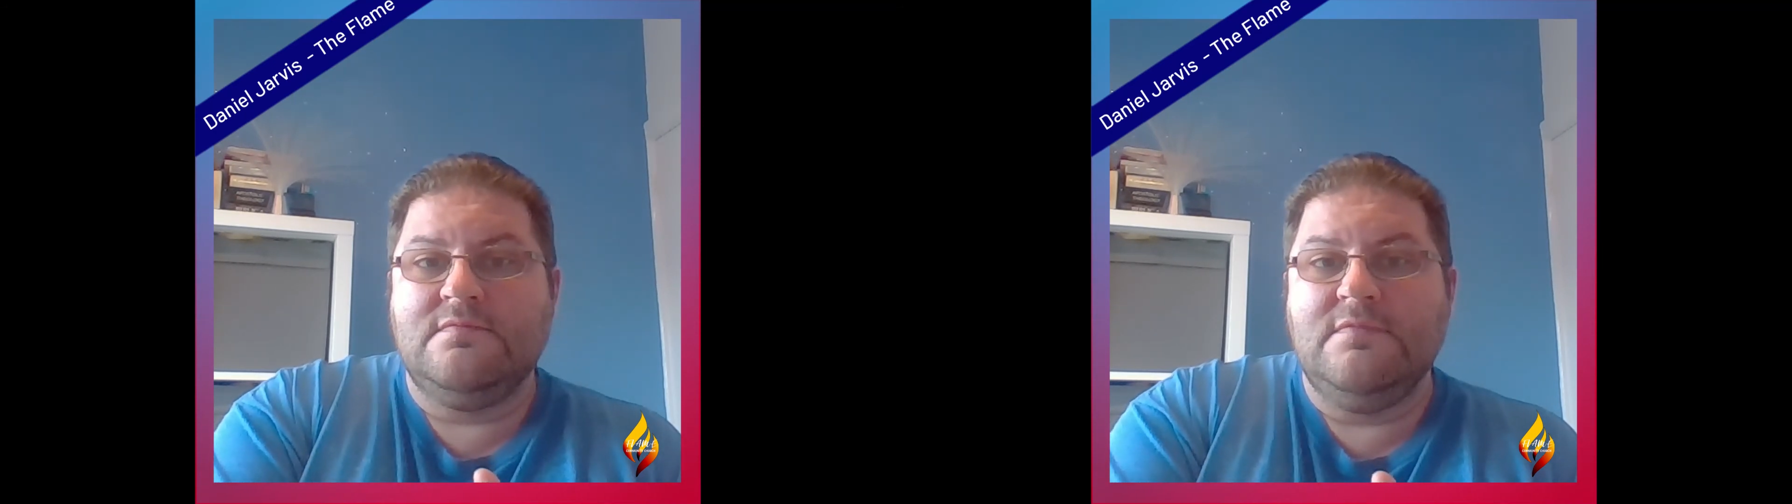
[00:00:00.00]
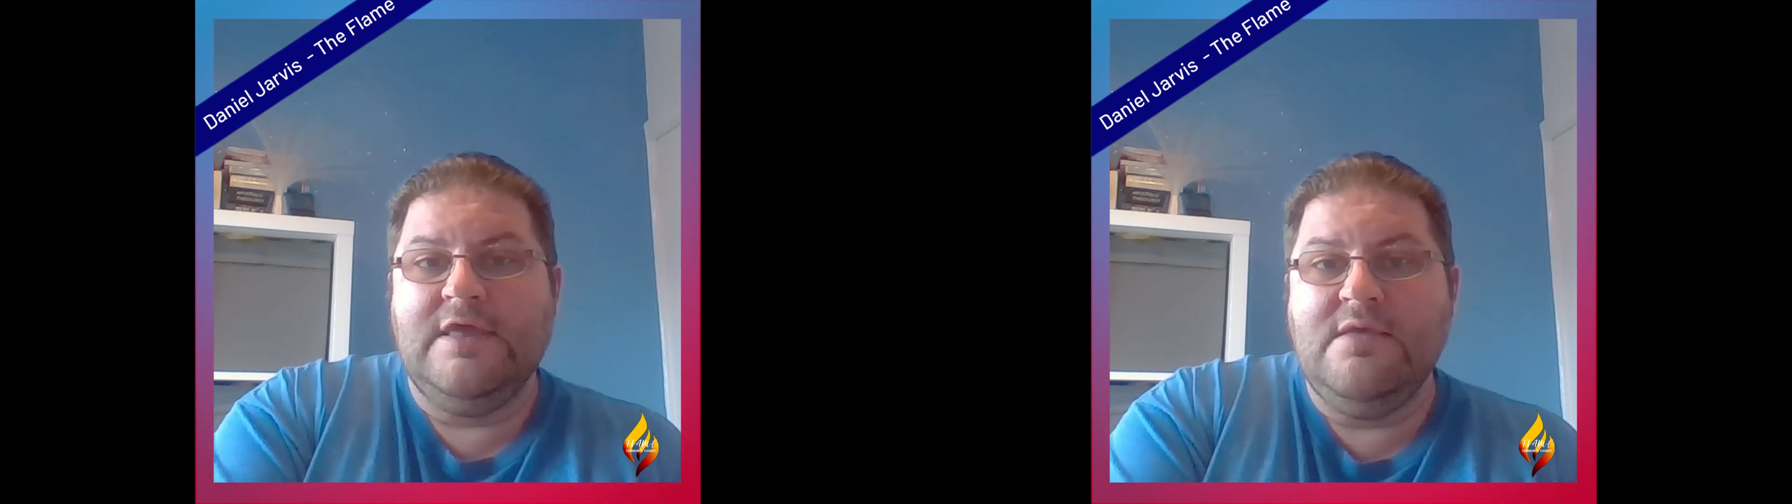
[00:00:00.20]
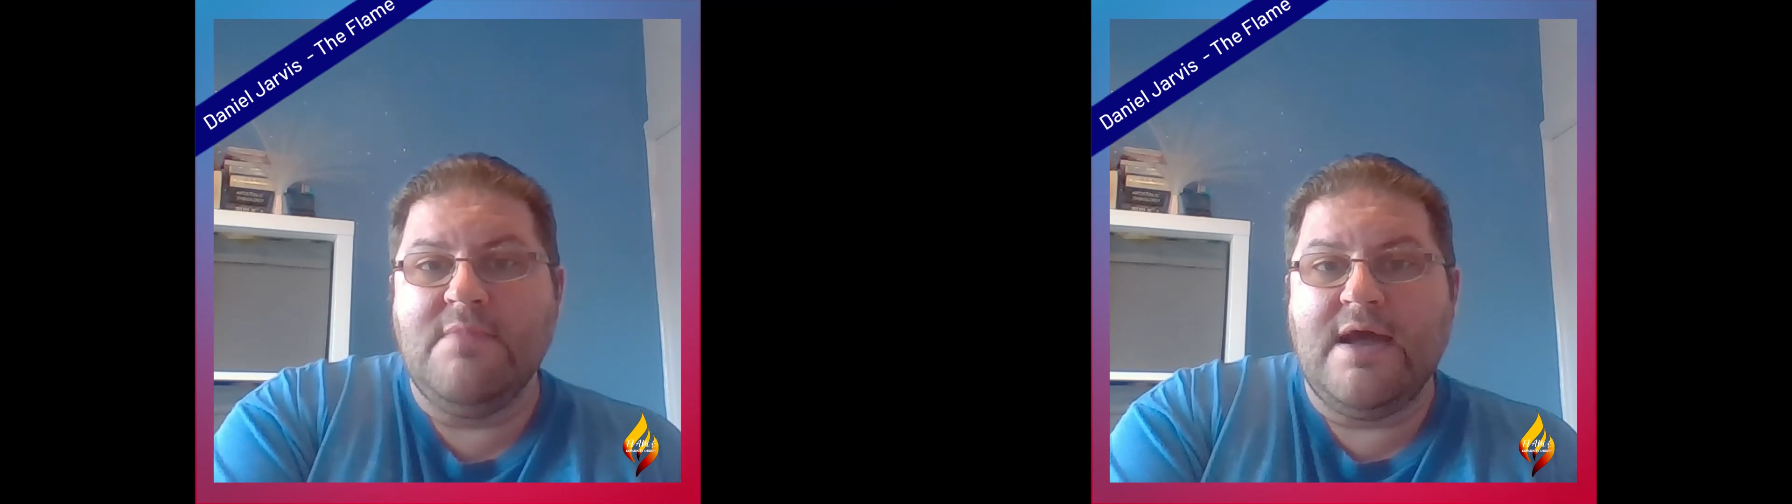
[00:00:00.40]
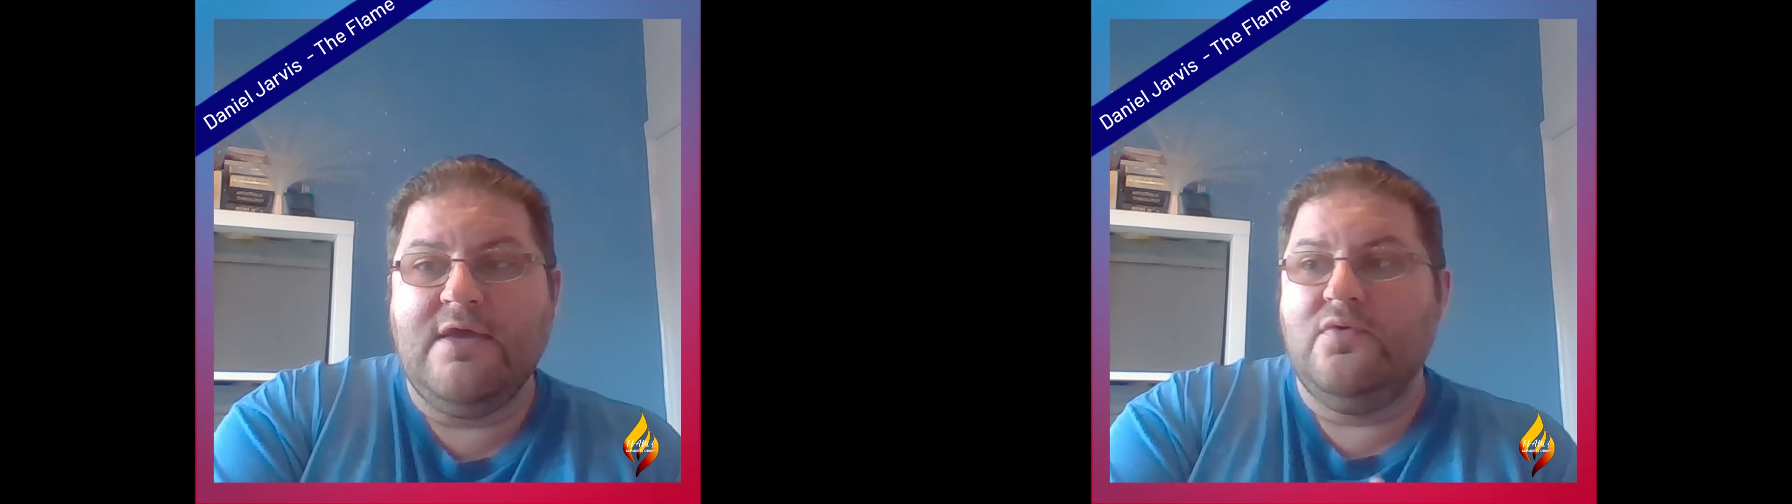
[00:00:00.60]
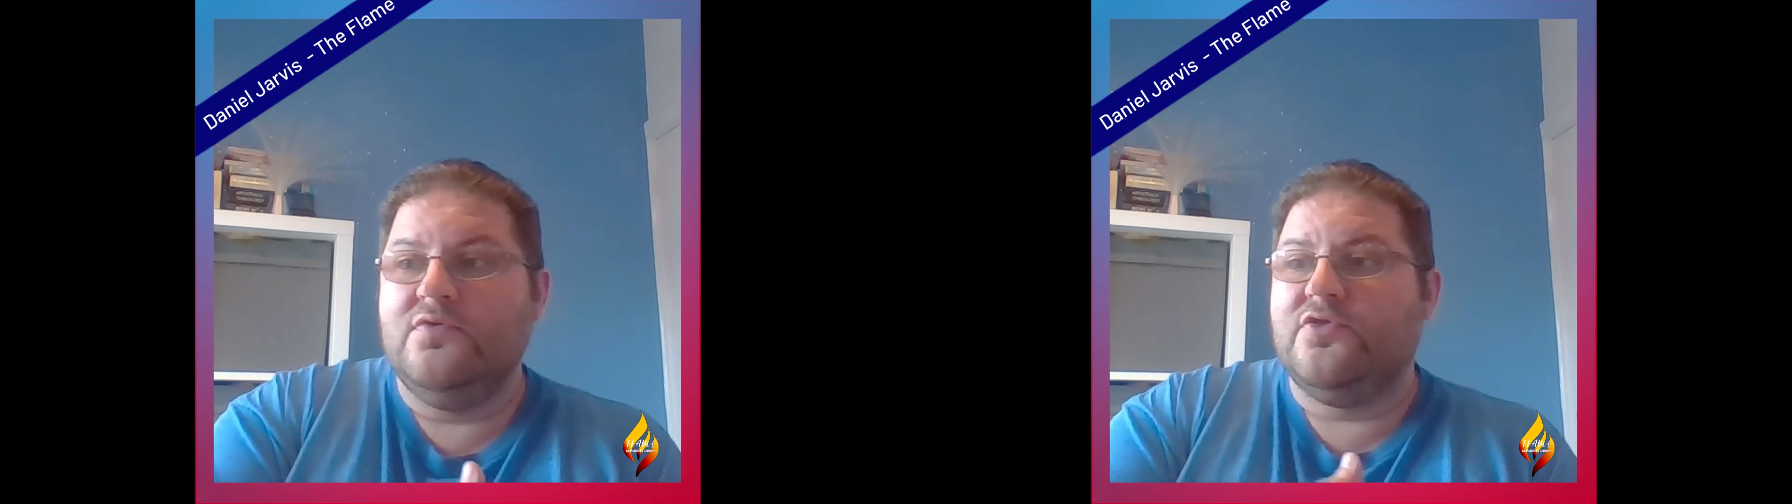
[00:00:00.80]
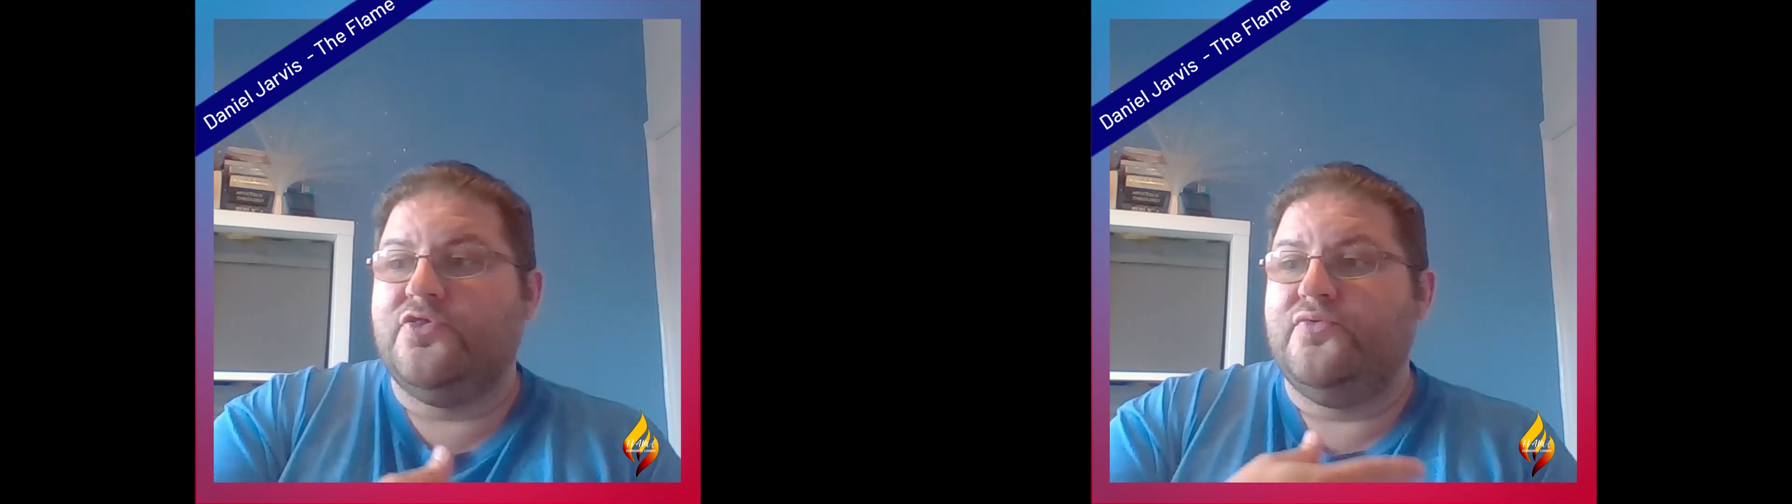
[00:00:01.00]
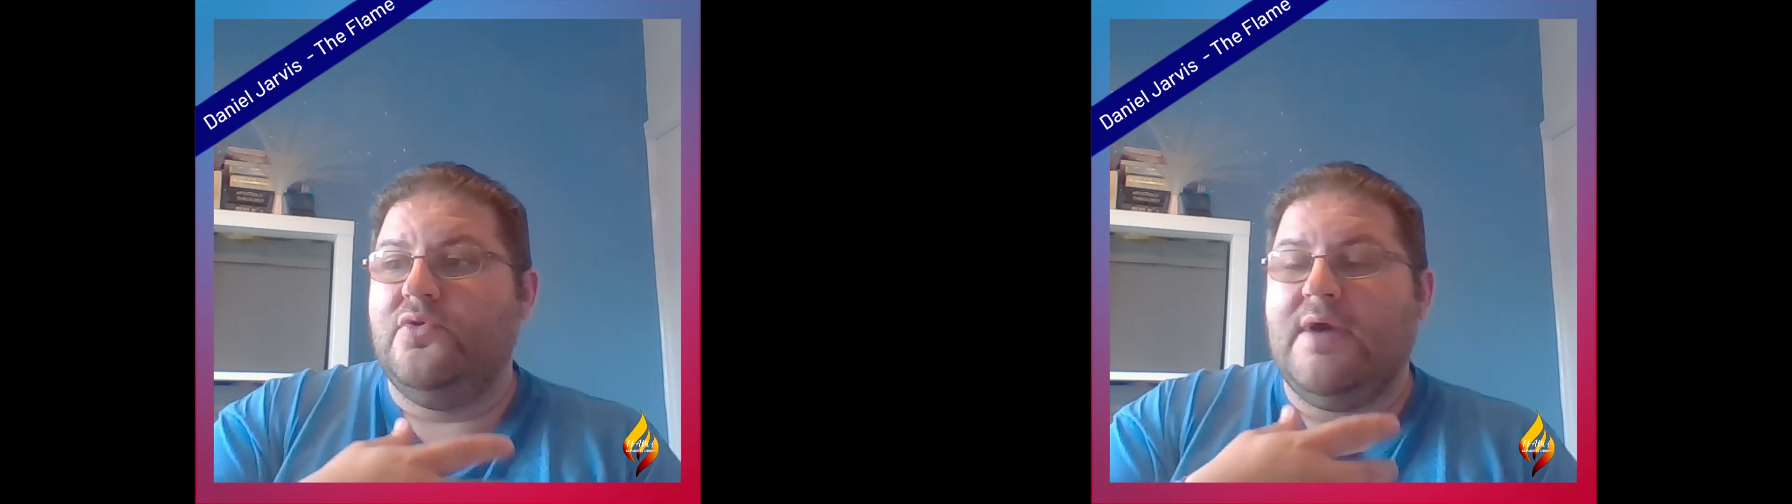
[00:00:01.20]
emails, through